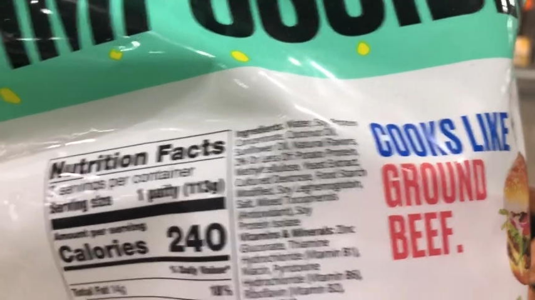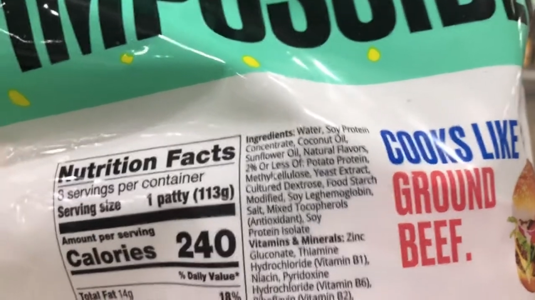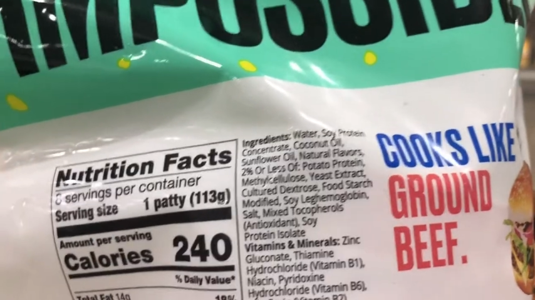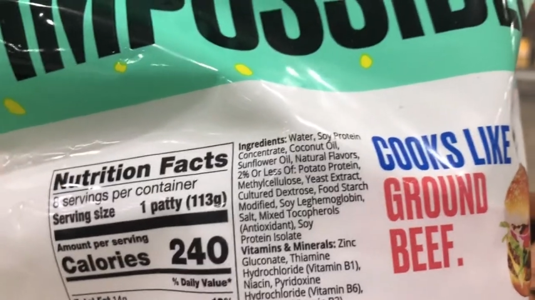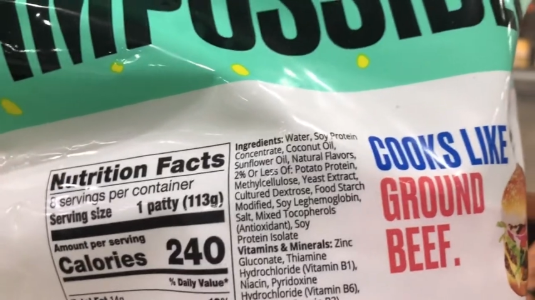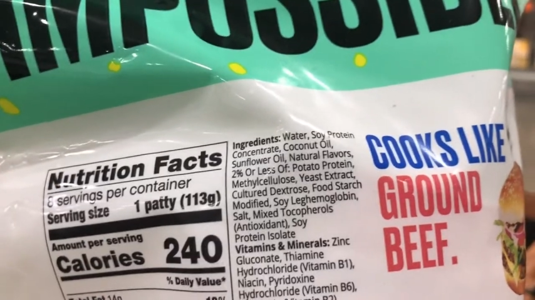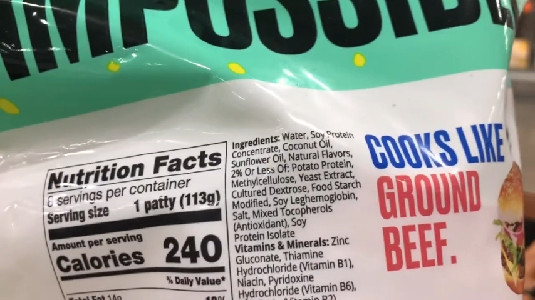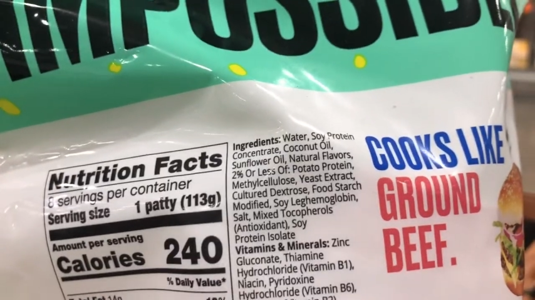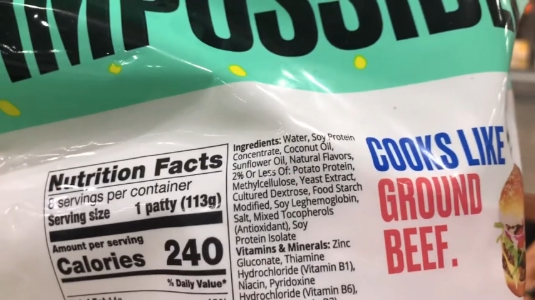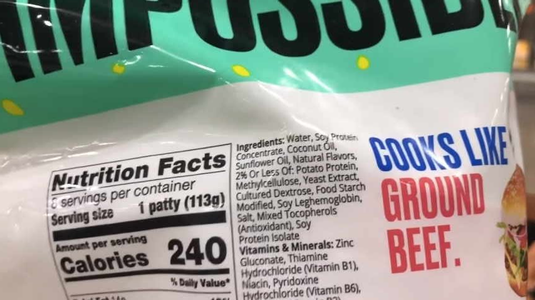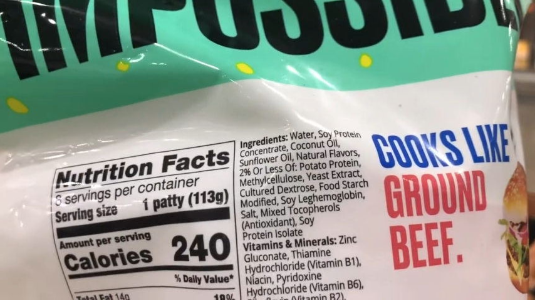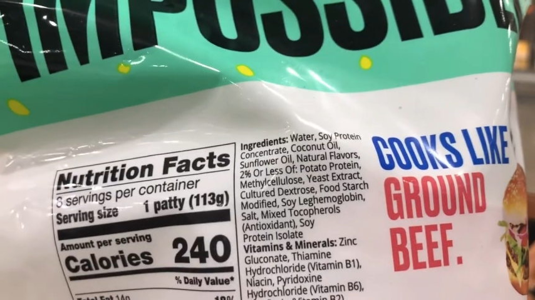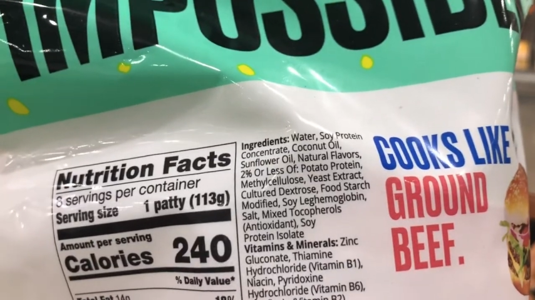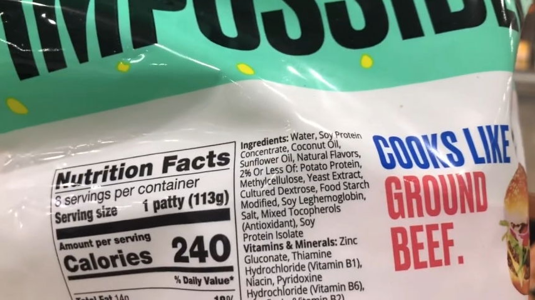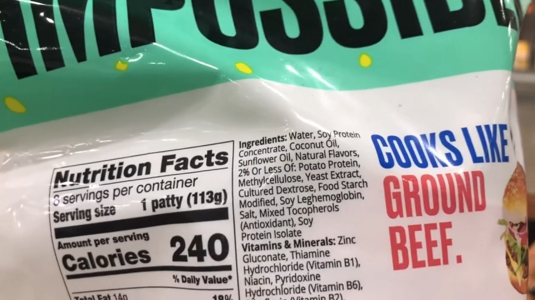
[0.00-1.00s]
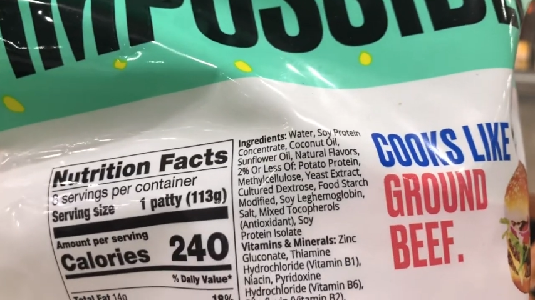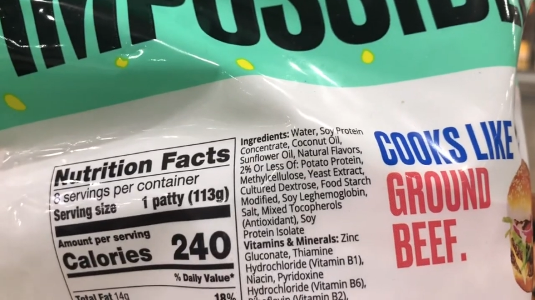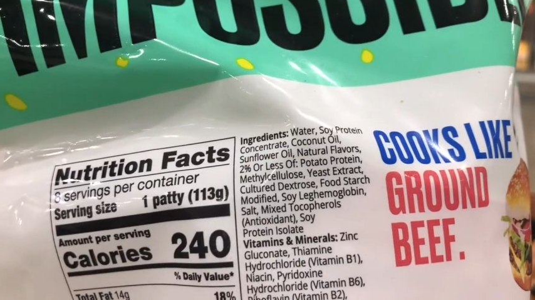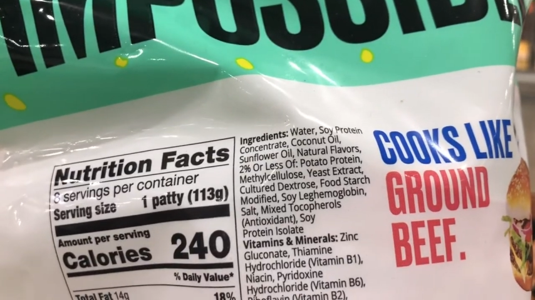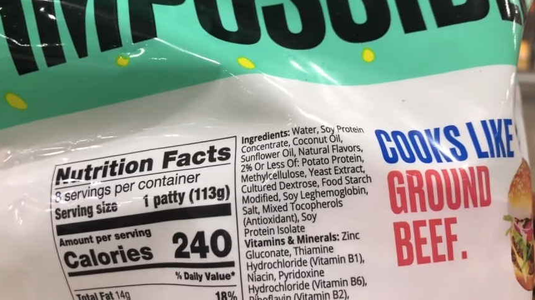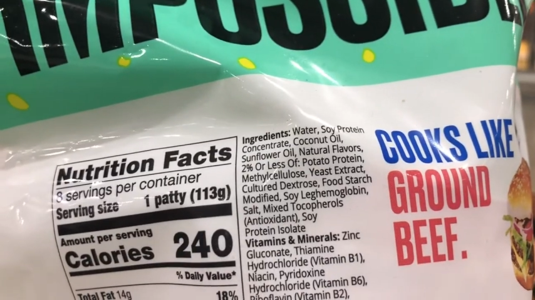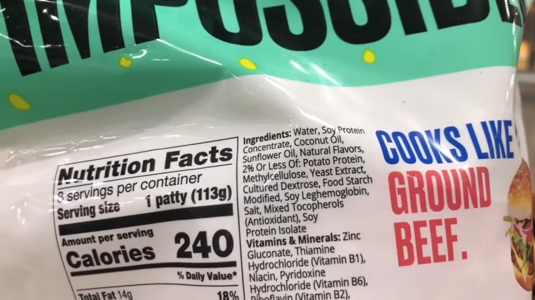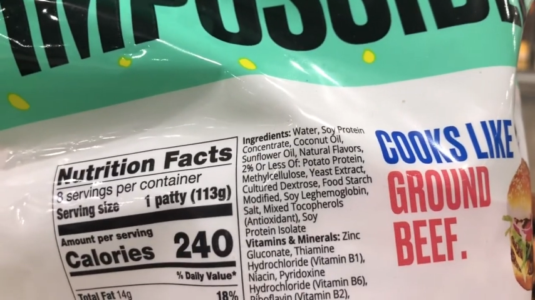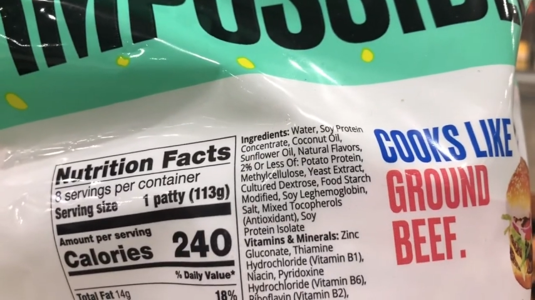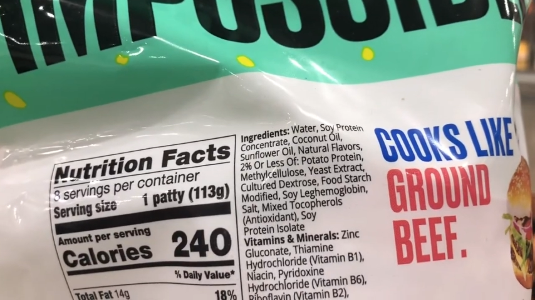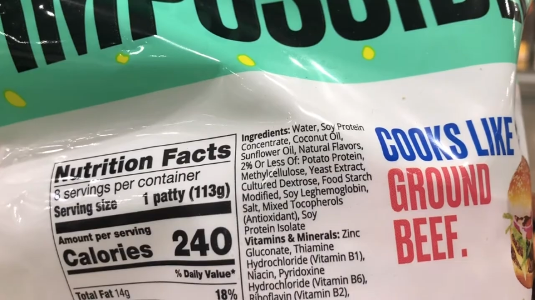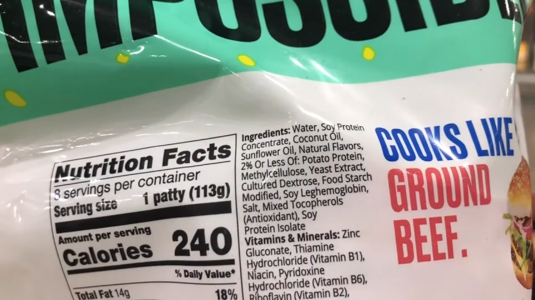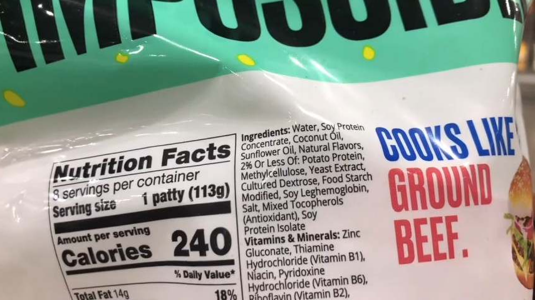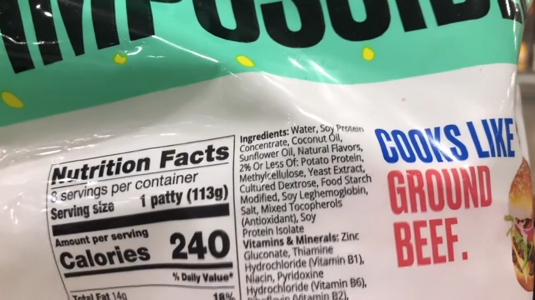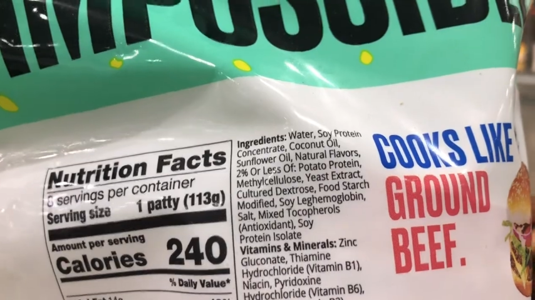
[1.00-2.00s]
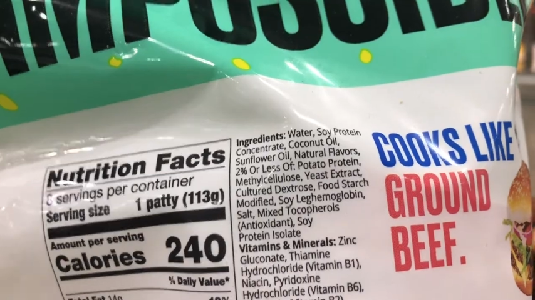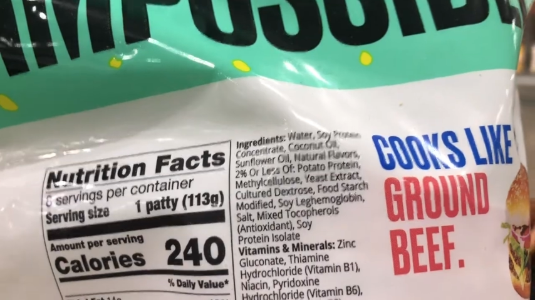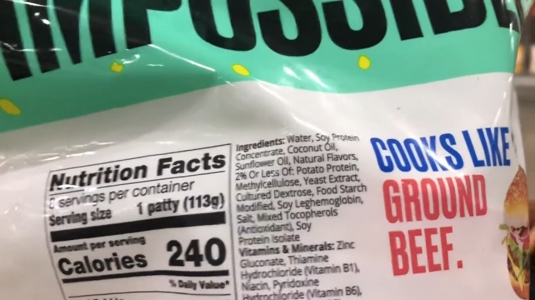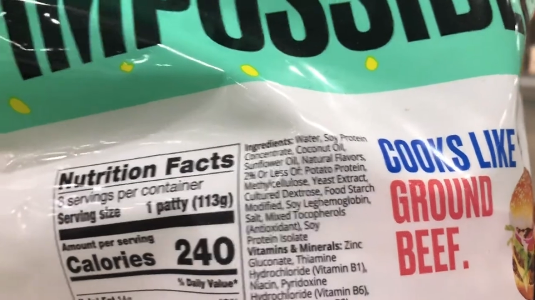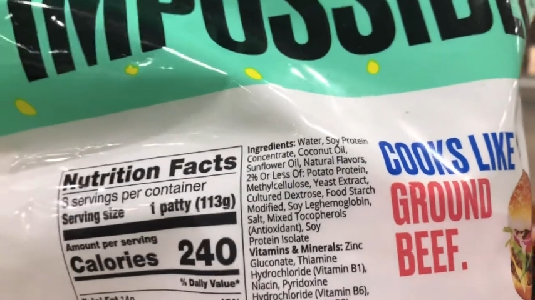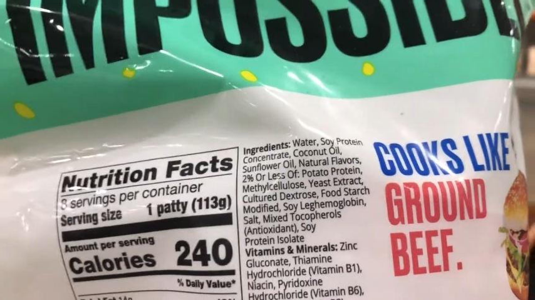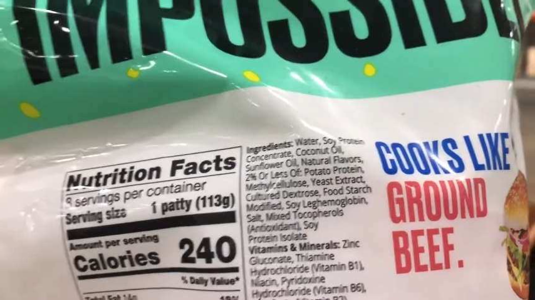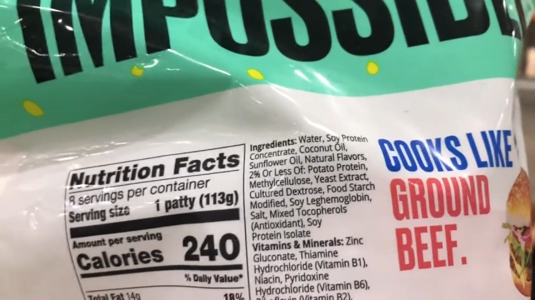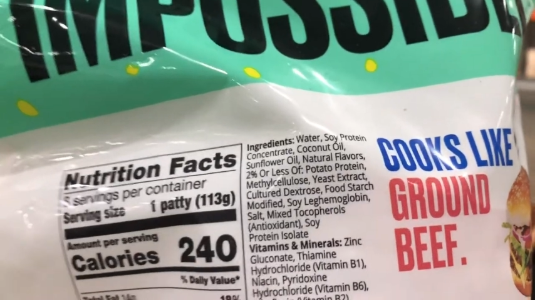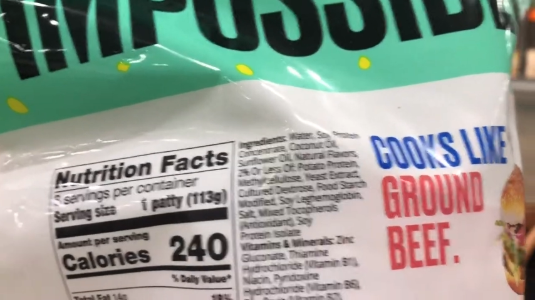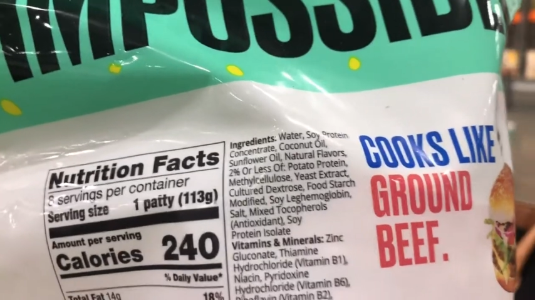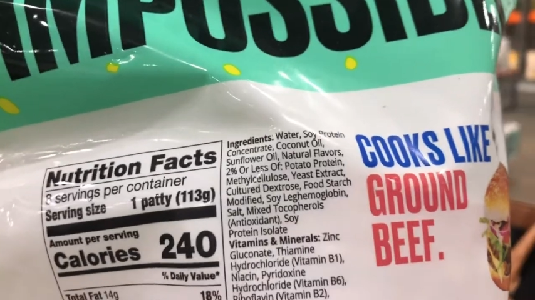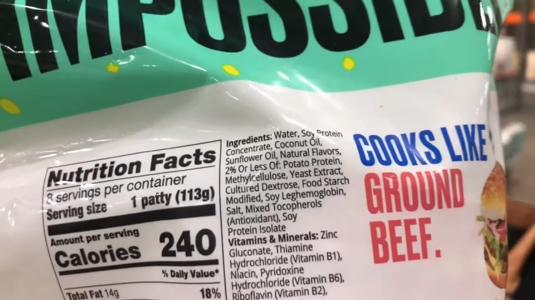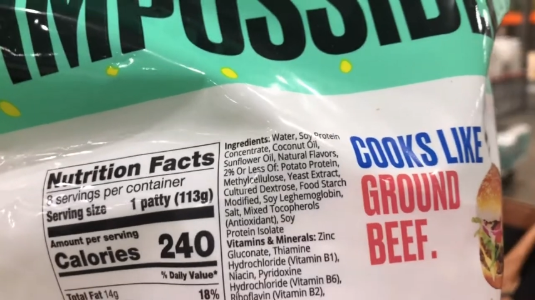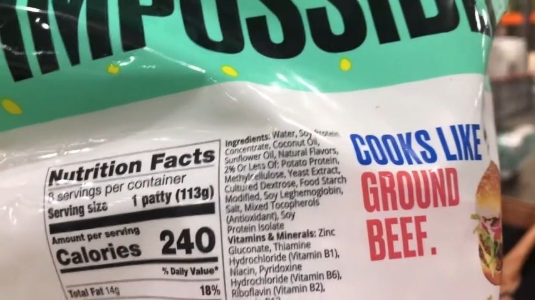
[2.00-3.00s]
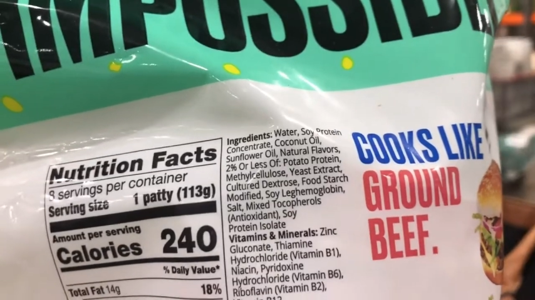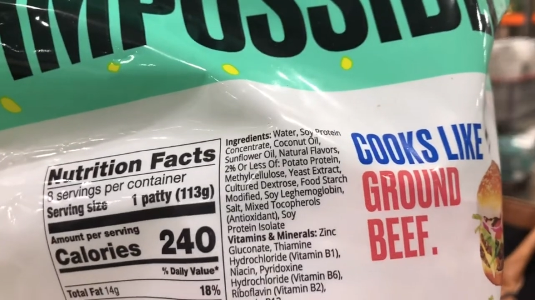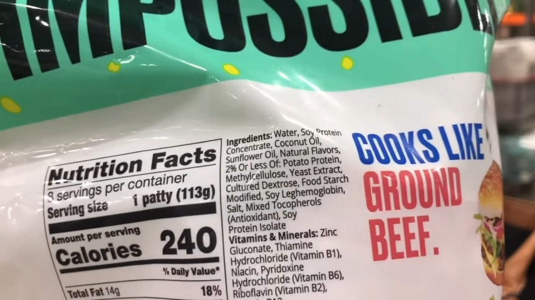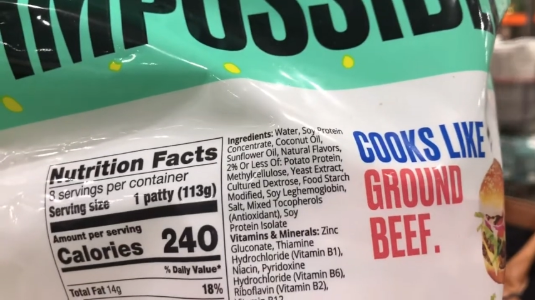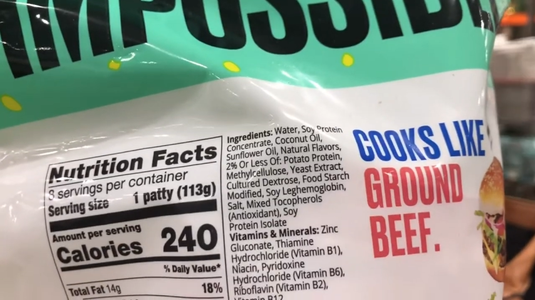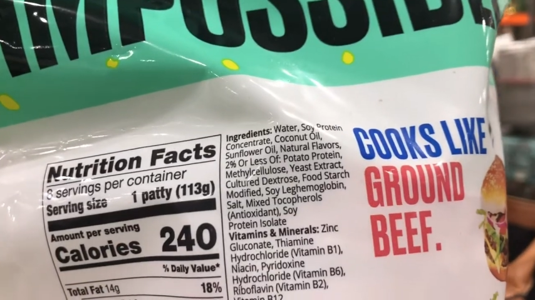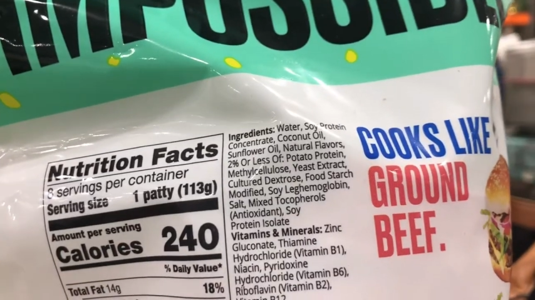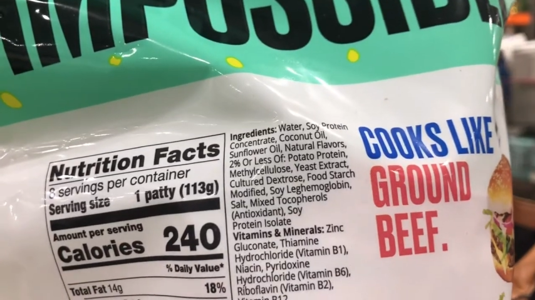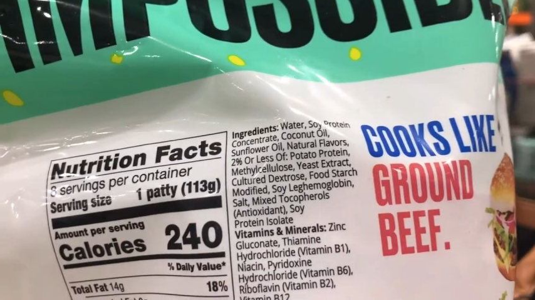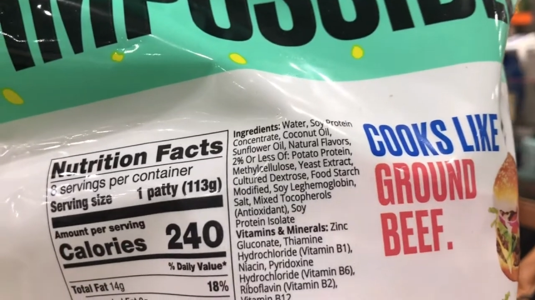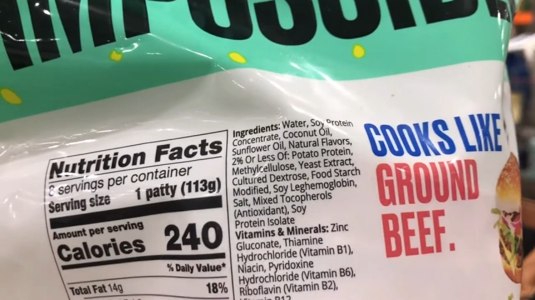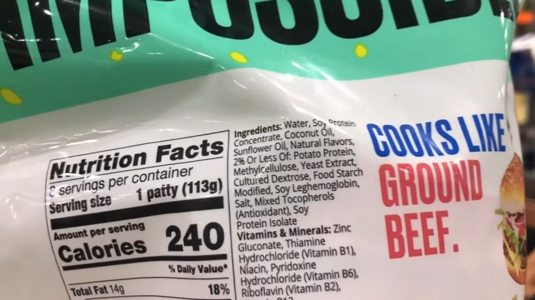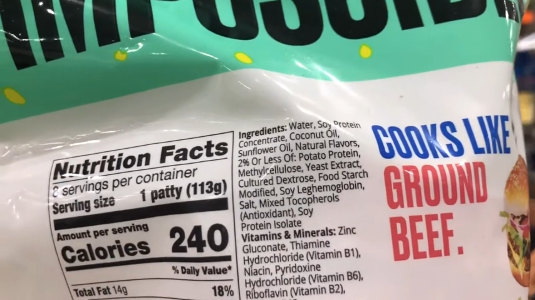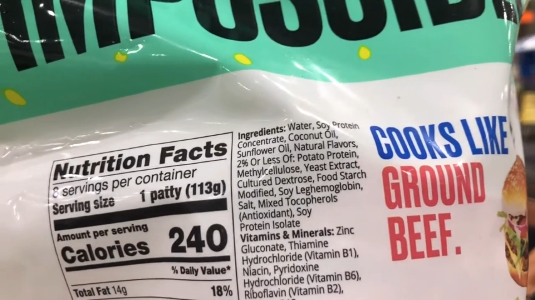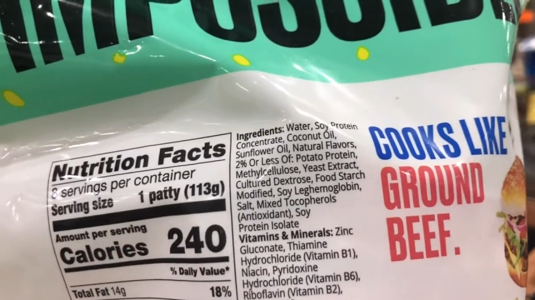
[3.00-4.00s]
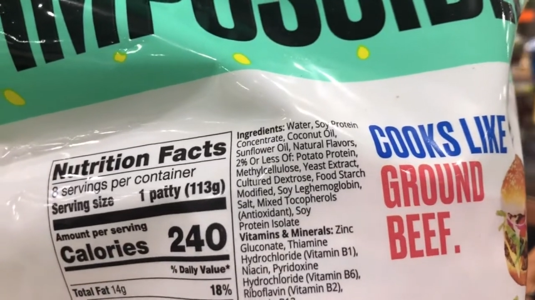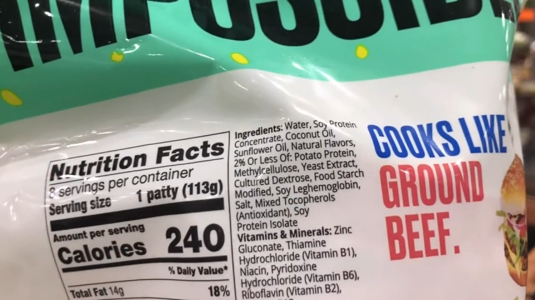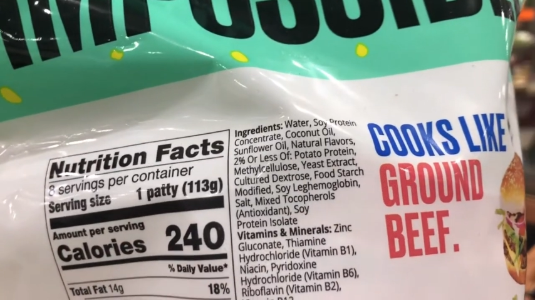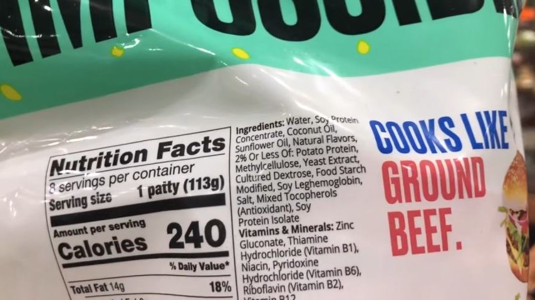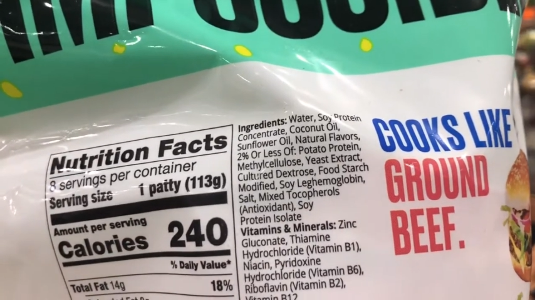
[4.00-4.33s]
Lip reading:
No face is visible, so there are no lips to read.